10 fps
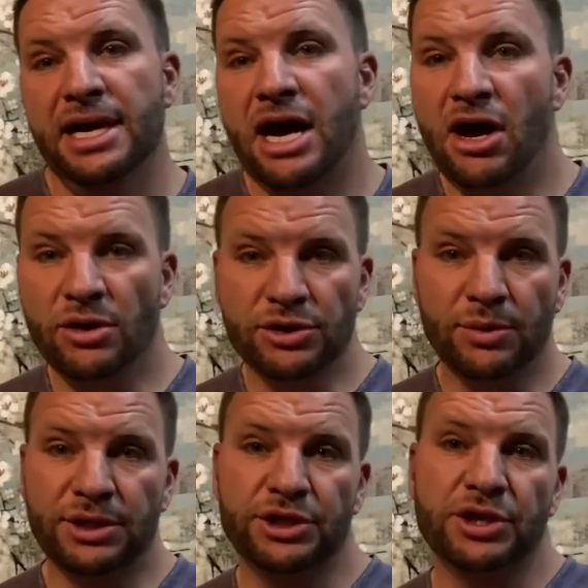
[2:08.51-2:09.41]
I also want
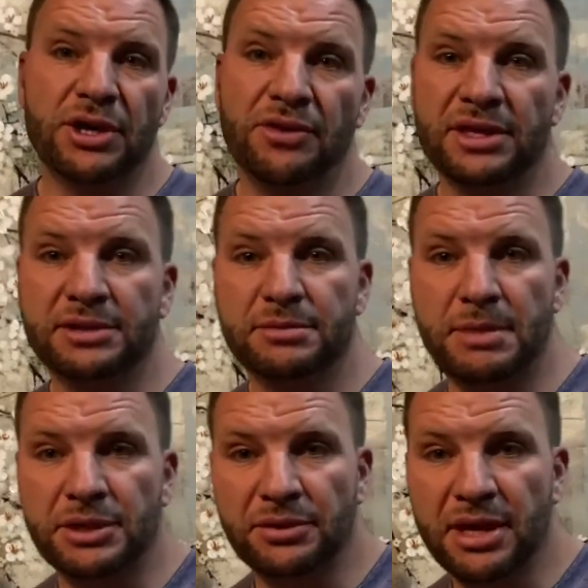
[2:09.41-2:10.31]
to share this
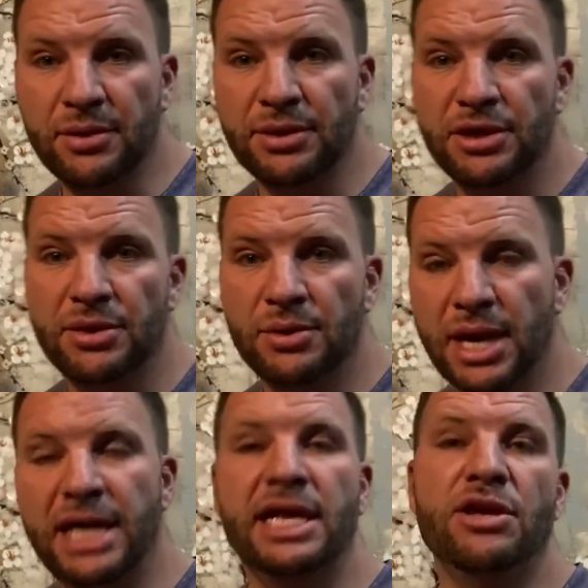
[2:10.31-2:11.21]
special thing with you,
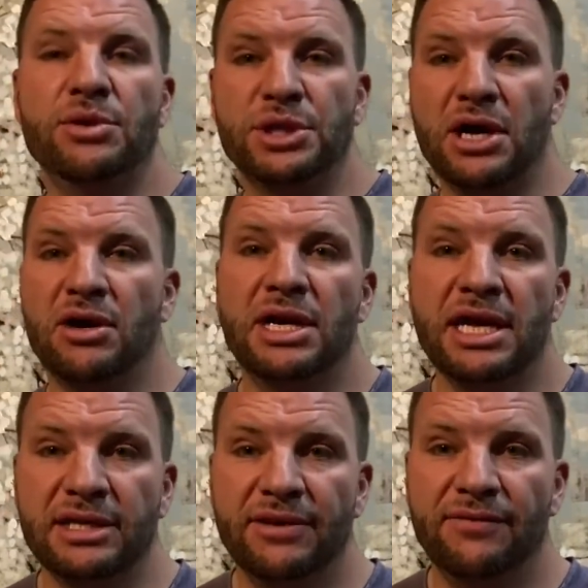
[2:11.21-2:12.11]
and then you share a link
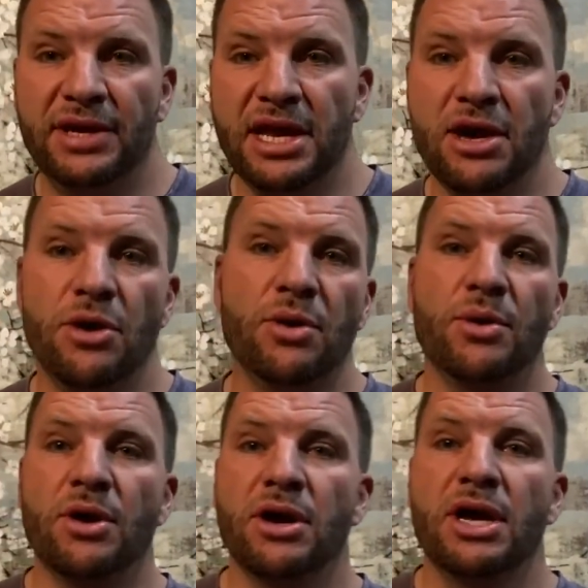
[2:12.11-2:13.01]
to a video
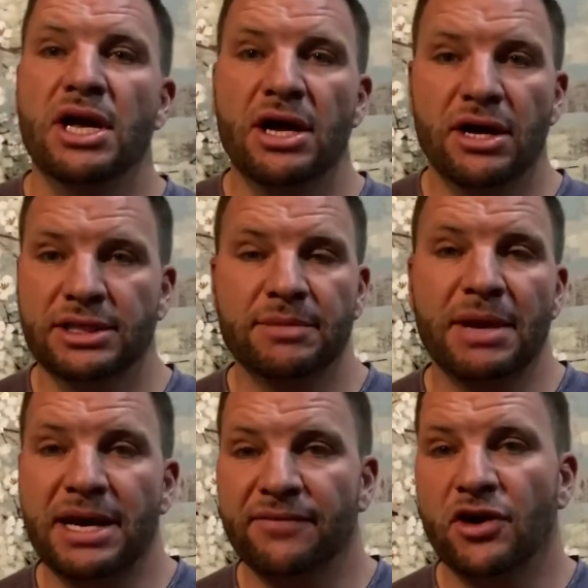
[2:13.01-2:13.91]
or some
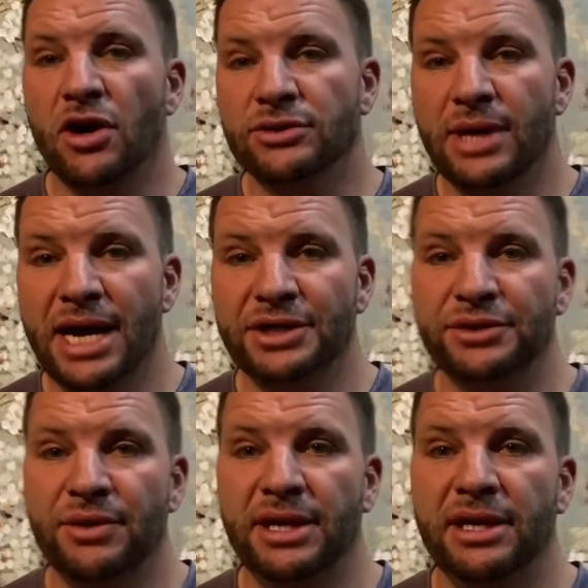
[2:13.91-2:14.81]
kind of call to action
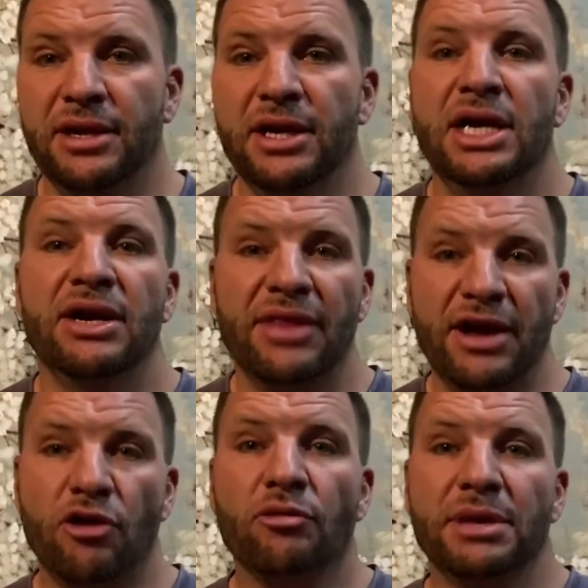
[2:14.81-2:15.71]
right there. That
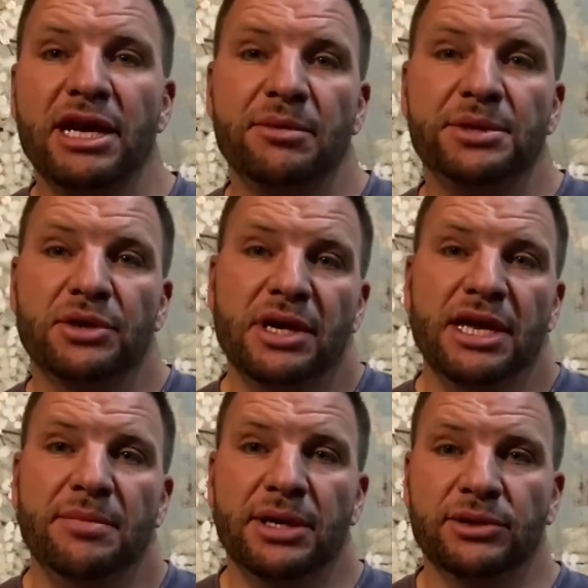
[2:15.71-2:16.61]
normally helps your
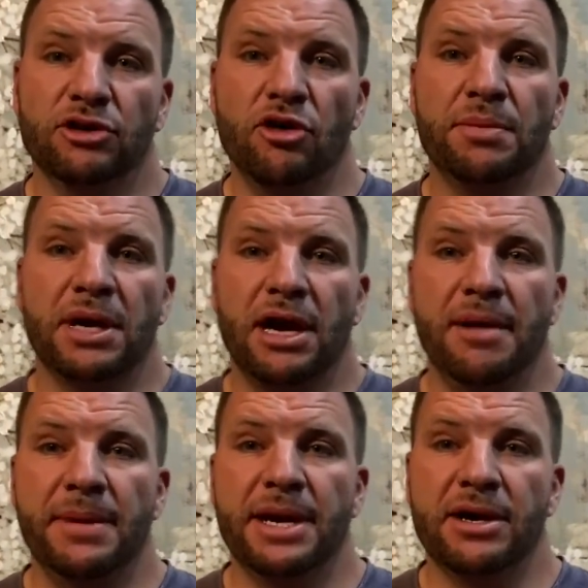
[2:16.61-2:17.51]
emails open a lot
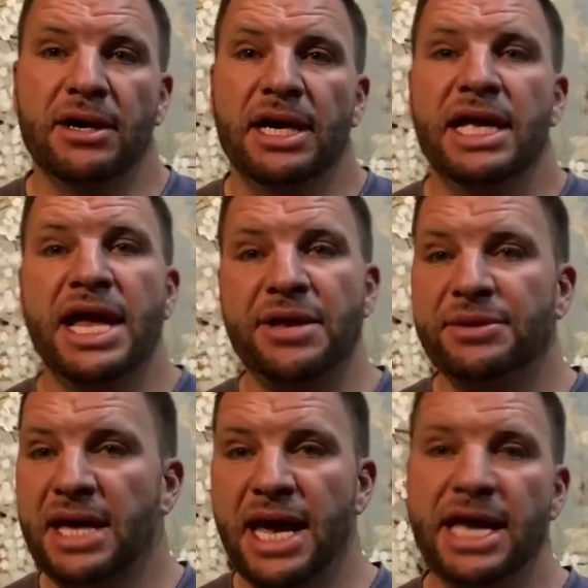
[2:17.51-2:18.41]
better. And you
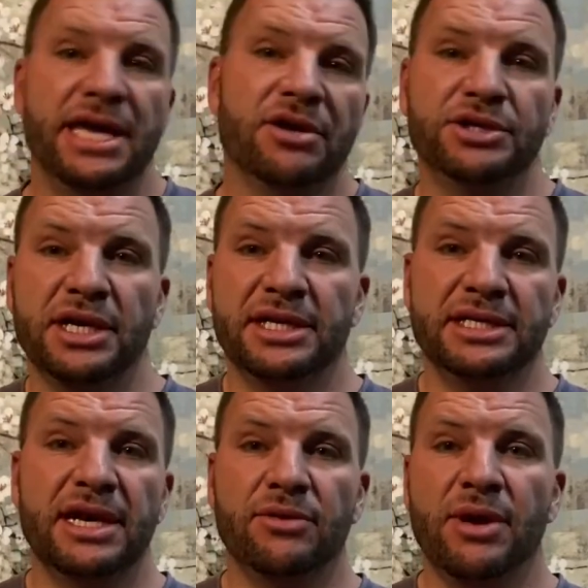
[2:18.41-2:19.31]
say, hey, here, check this
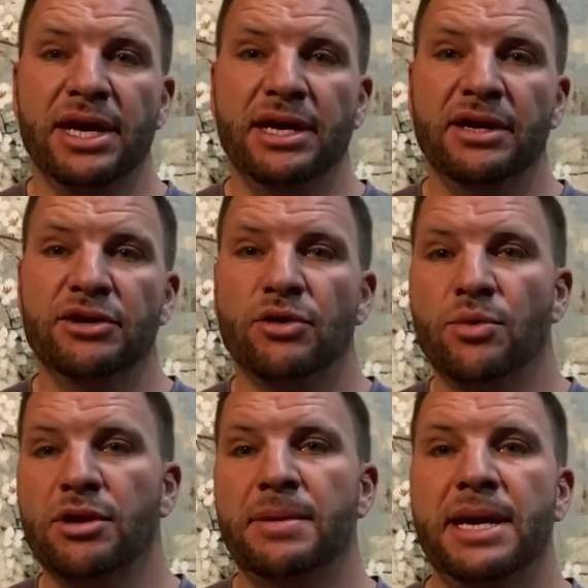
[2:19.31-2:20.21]
out right here. Don't
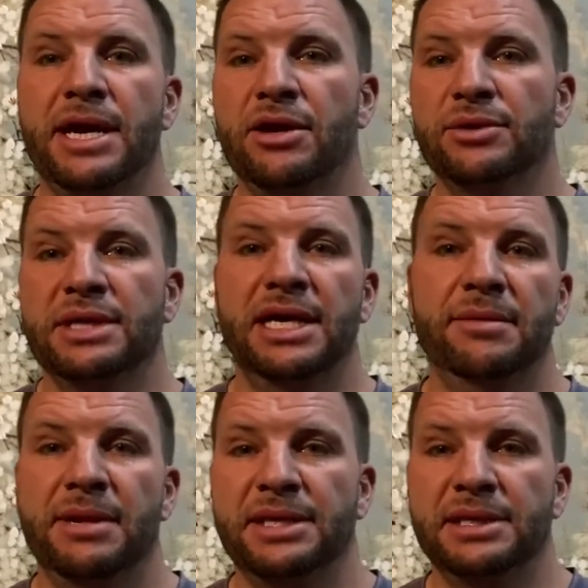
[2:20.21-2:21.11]
worry about it. No sign up
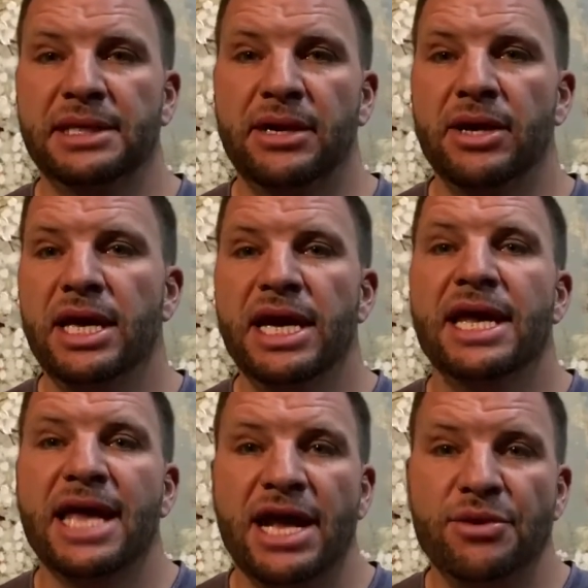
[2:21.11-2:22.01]
necessary.
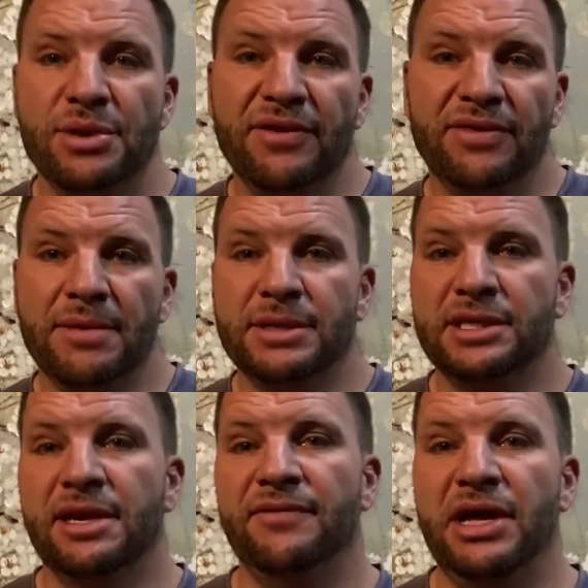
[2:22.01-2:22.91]
And you give them a
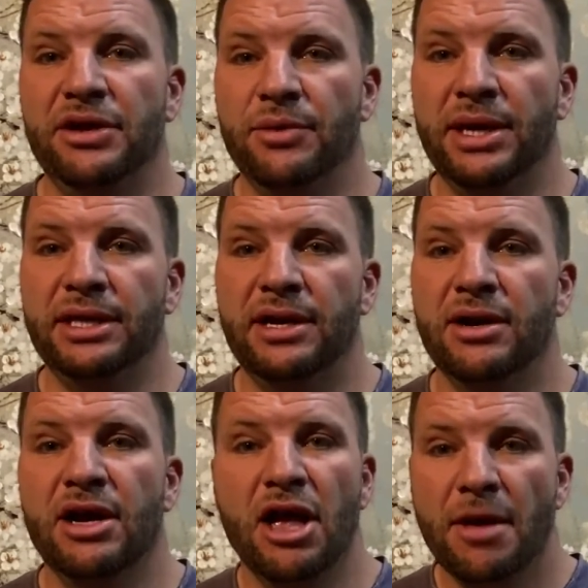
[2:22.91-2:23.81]
ton of value right there.
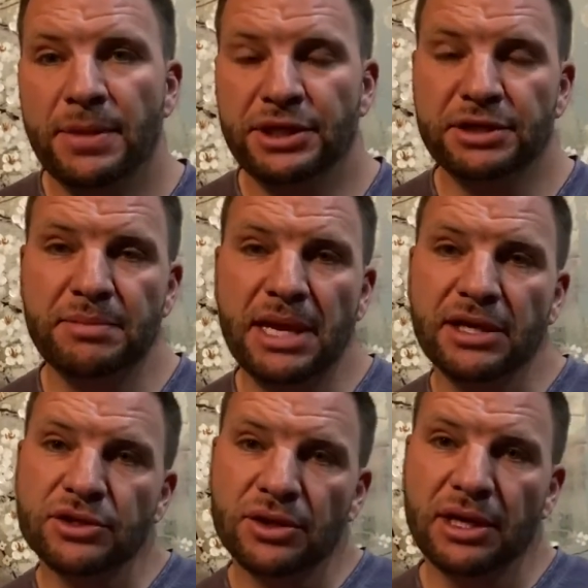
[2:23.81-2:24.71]
But just making
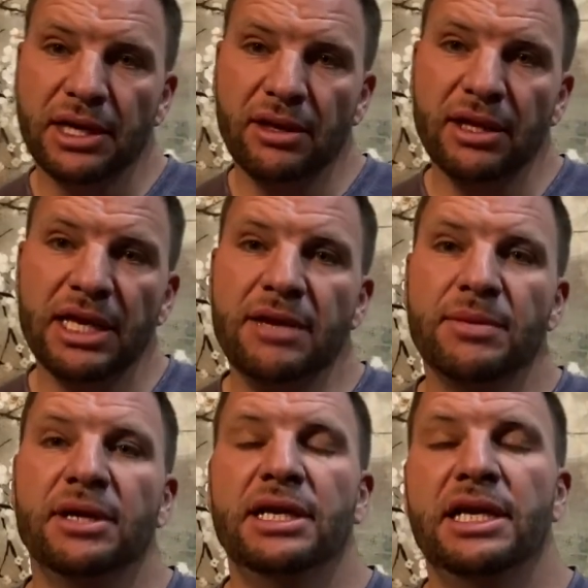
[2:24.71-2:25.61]
certain
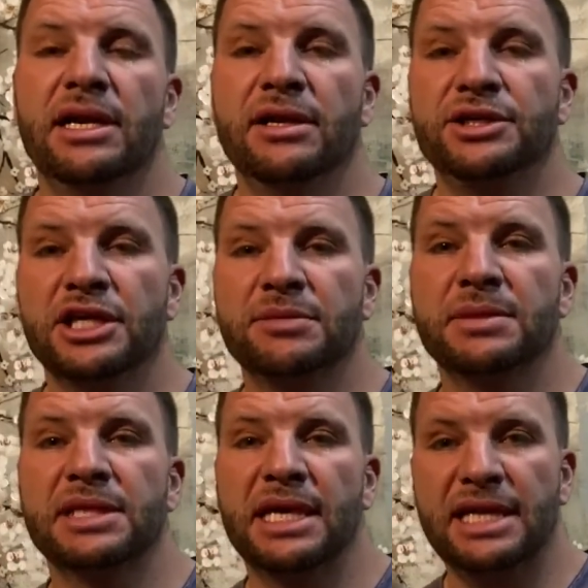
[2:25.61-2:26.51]
little
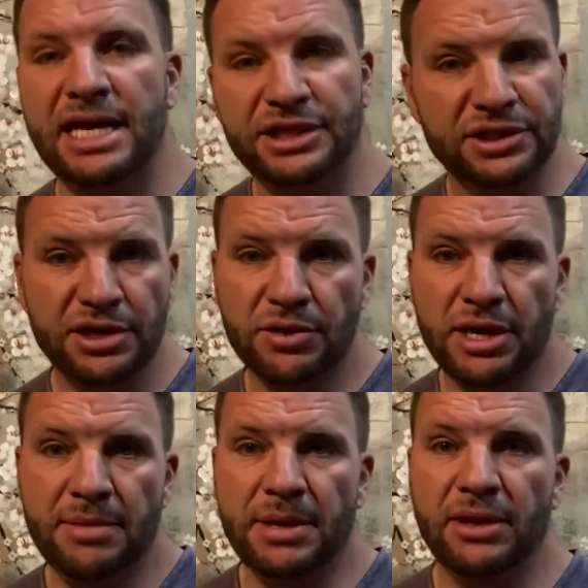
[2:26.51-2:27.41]
adjustments like that, just in your
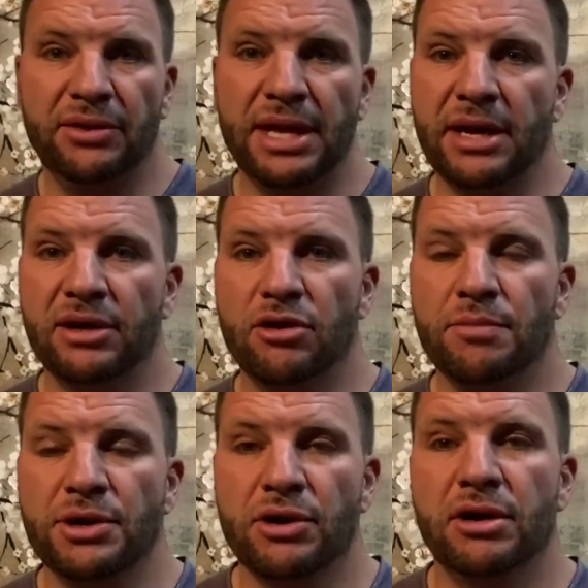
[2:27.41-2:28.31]
email, that could open
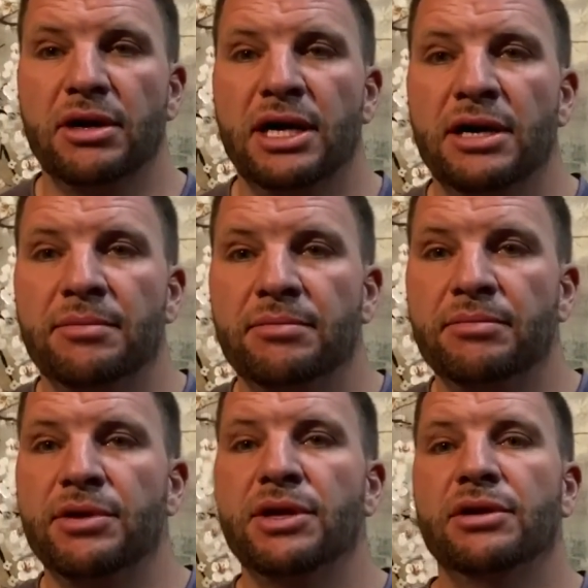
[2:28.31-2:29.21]

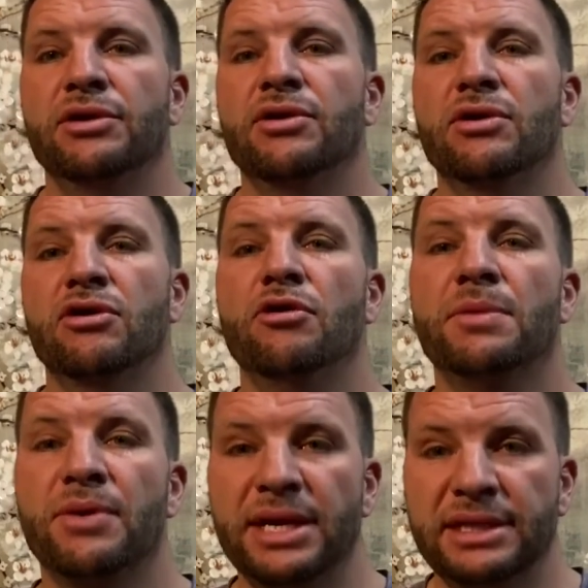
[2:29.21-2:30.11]
your open
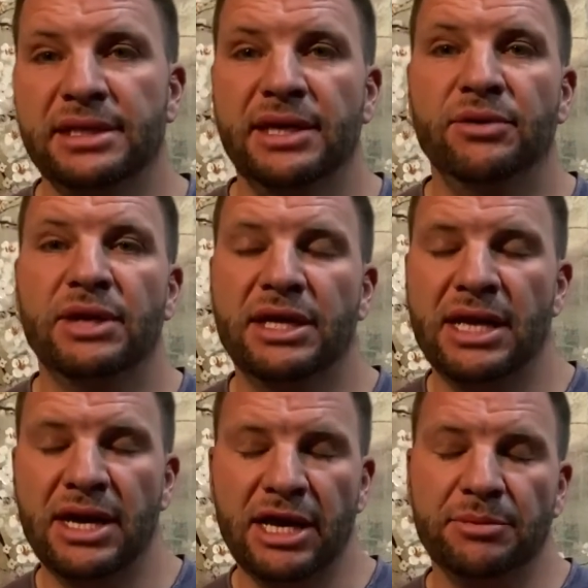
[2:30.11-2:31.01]
rates.
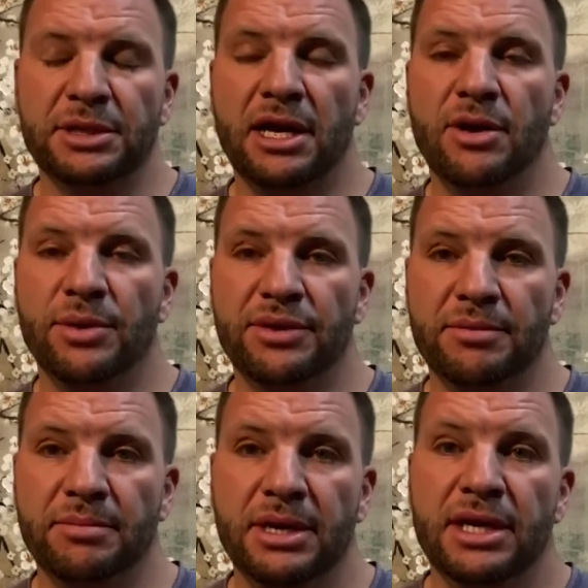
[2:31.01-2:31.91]
That helps a lot with them.
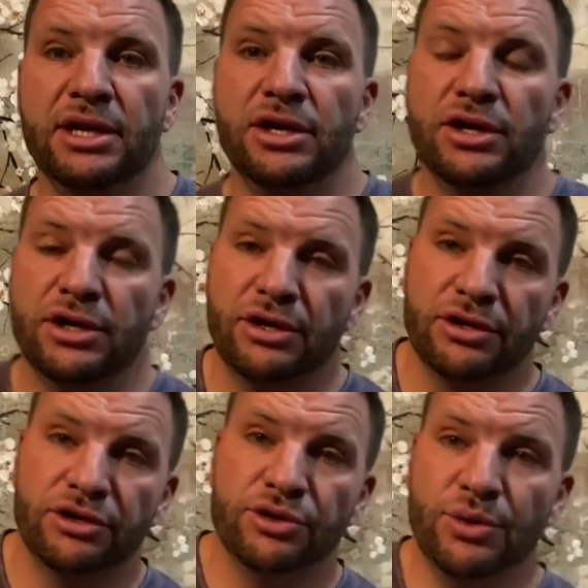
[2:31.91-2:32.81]

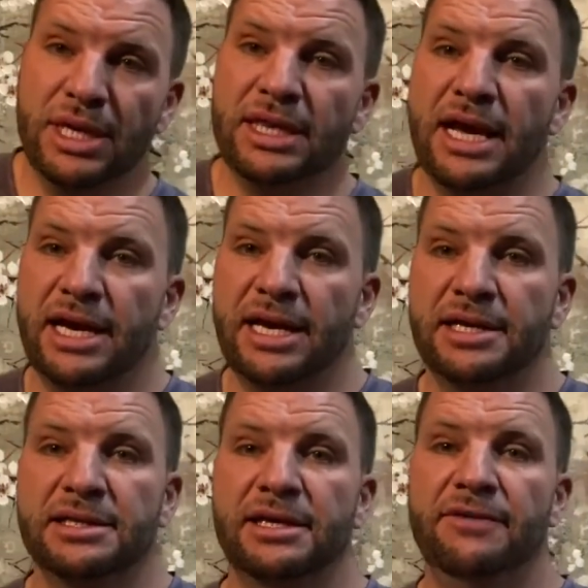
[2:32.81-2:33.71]
Doing that kind of
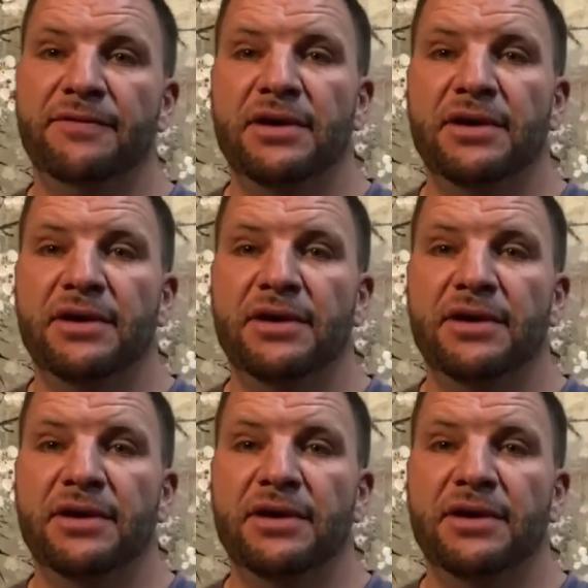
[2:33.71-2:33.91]
stuff,